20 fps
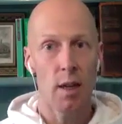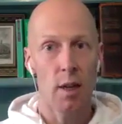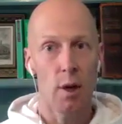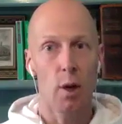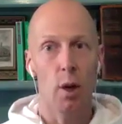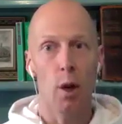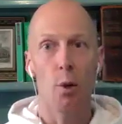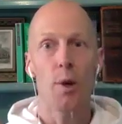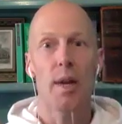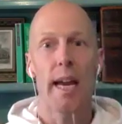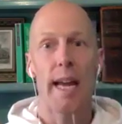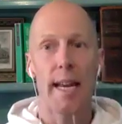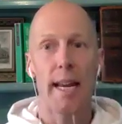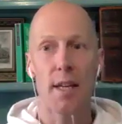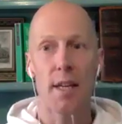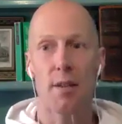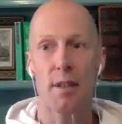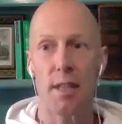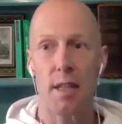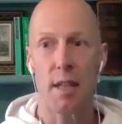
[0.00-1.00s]

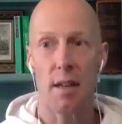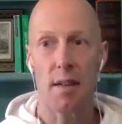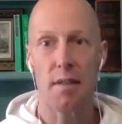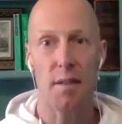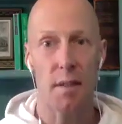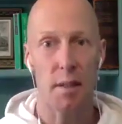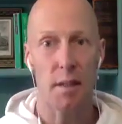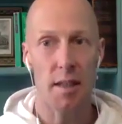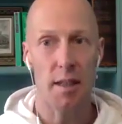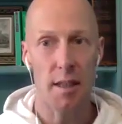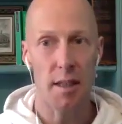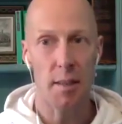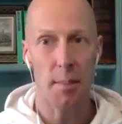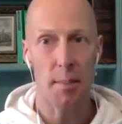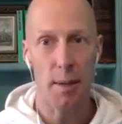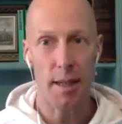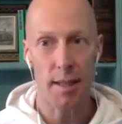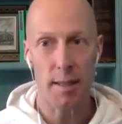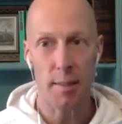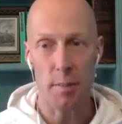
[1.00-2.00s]
locating yourself in the
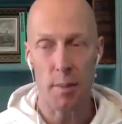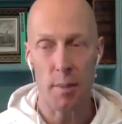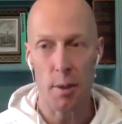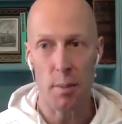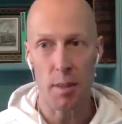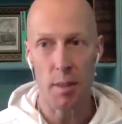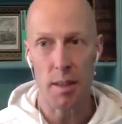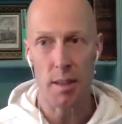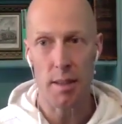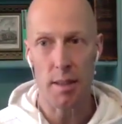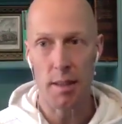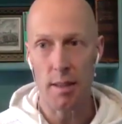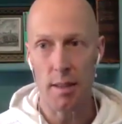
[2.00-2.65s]
present moment,